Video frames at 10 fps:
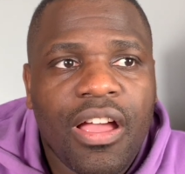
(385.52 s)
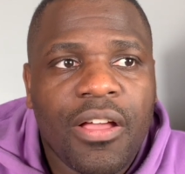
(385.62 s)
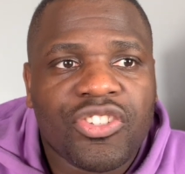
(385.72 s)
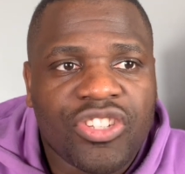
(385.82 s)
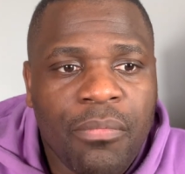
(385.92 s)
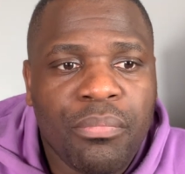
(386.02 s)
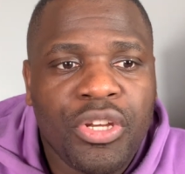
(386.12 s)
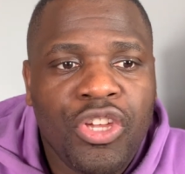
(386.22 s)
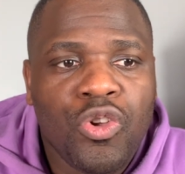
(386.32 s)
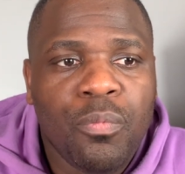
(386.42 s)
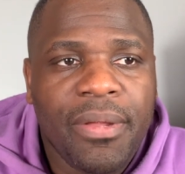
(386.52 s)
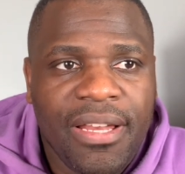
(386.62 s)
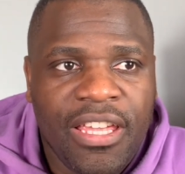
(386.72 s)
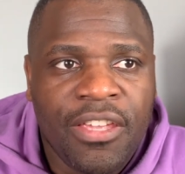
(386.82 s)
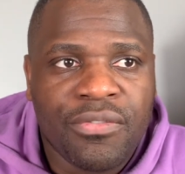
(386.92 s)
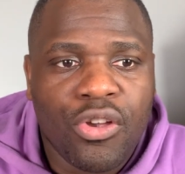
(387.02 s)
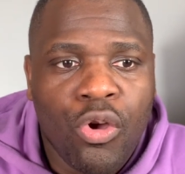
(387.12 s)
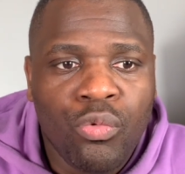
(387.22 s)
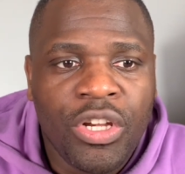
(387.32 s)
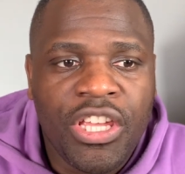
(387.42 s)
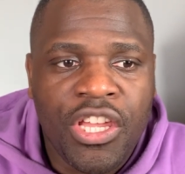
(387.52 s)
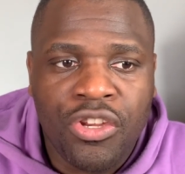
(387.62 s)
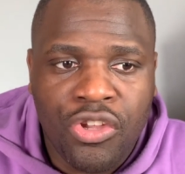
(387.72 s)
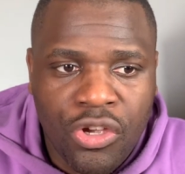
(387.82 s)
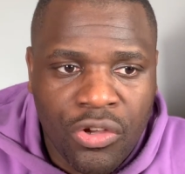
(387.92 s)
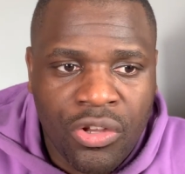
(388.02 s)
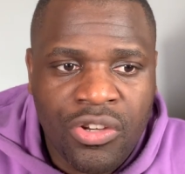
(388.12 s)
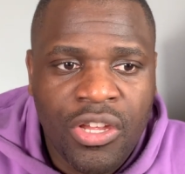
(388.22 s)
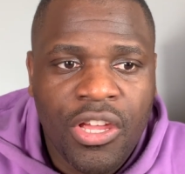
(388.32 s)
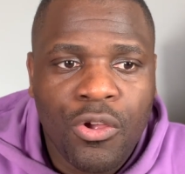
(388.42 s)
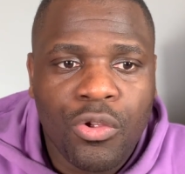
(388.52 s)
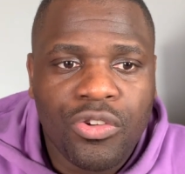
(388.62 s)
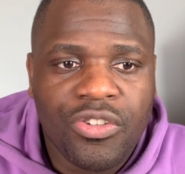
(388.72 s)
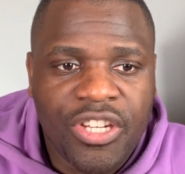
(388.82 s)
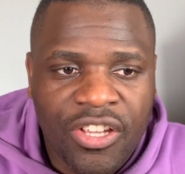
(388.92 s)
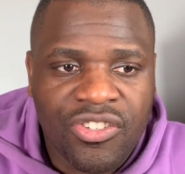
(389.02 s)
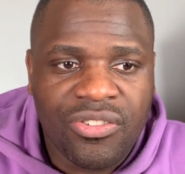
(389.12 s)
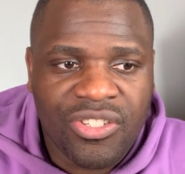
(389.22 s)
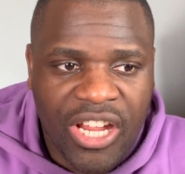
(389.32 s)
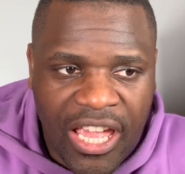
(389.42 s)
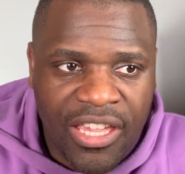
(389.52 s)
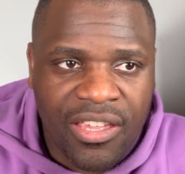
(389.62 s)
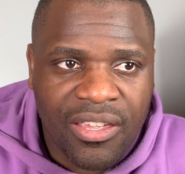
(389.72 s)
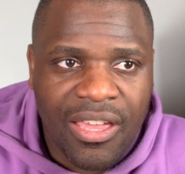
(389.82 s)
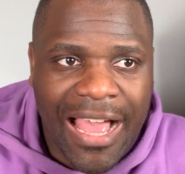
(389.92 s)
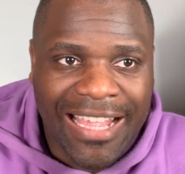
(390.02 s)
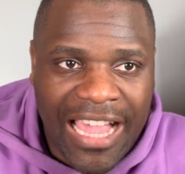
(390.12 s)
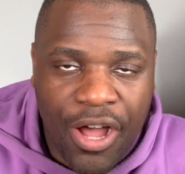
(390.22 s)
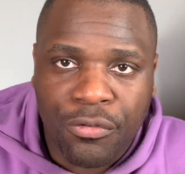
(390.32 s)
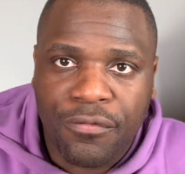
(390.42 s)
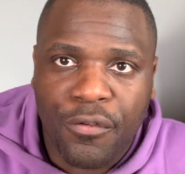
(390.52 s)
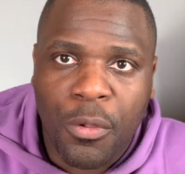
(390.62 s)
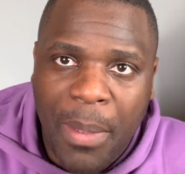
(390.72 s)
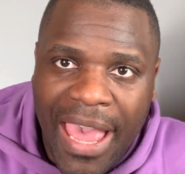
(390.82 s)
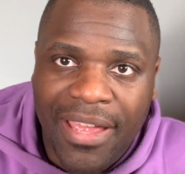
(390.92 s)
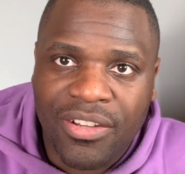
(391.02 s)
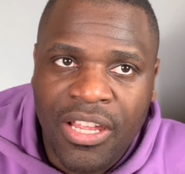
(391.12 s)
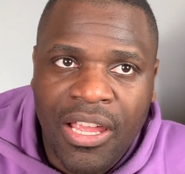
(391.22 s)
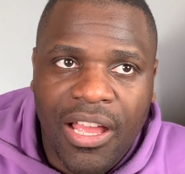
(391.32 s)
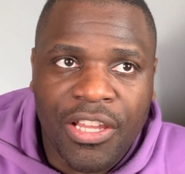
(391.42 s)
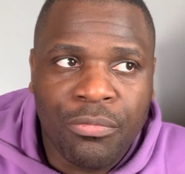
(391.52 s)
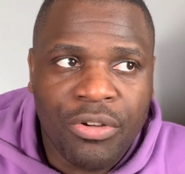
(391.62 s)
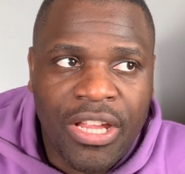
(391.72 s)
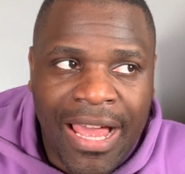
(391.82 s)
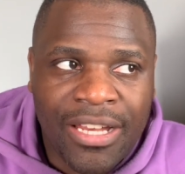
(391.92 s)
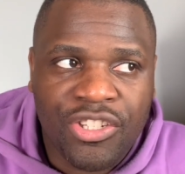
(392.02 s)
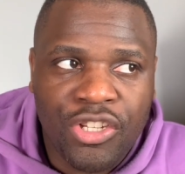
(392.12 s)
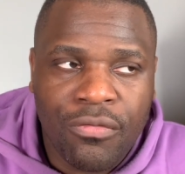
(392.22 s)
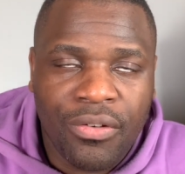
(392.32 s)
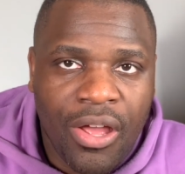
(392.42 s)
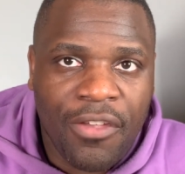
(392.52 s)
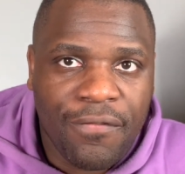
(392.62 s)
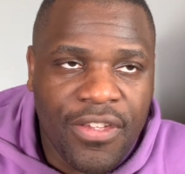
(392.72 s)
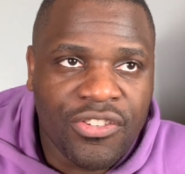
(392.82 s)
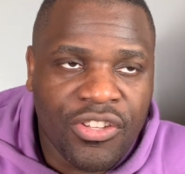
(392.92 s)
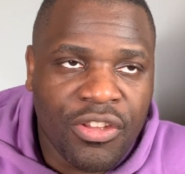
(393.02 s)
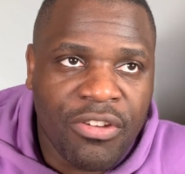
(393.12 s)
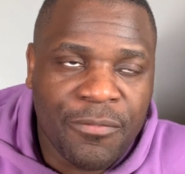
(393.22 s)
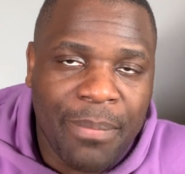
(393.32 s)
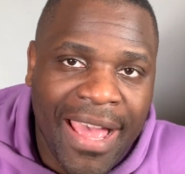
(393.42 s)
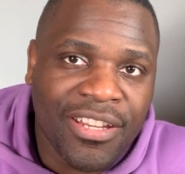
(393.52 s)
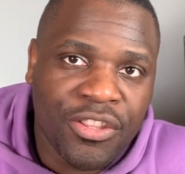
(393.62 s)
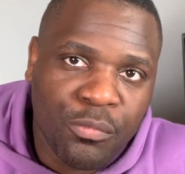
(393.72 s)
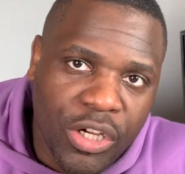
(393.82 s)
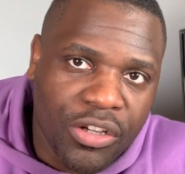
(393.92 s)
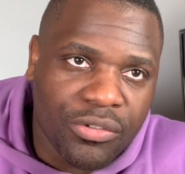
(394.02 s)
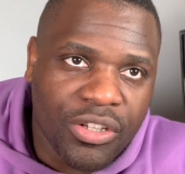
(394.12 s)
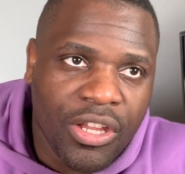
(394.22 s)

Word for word: somebody who believes only in good doesn't take account for the bad. And the reality of life is that there is bad in the world.